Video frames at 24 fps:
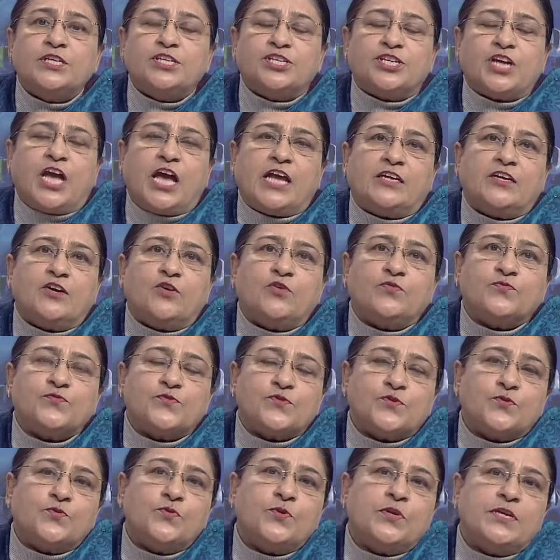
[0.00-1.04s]

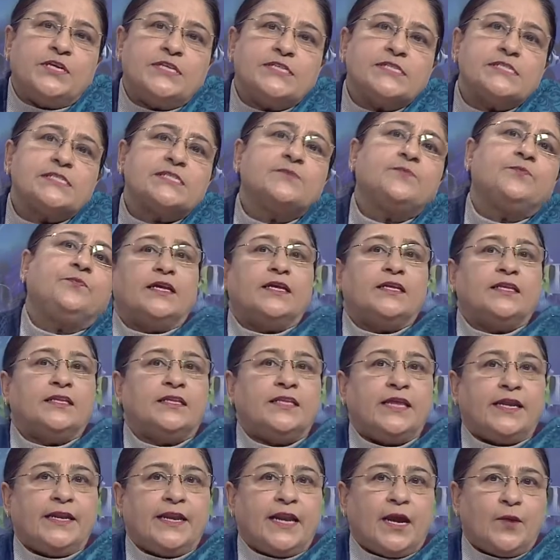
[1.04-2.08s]
Chargaff's rule is
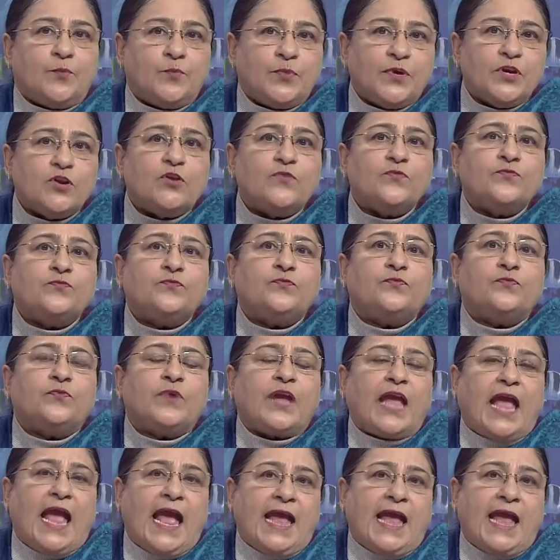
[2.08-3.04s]
the number of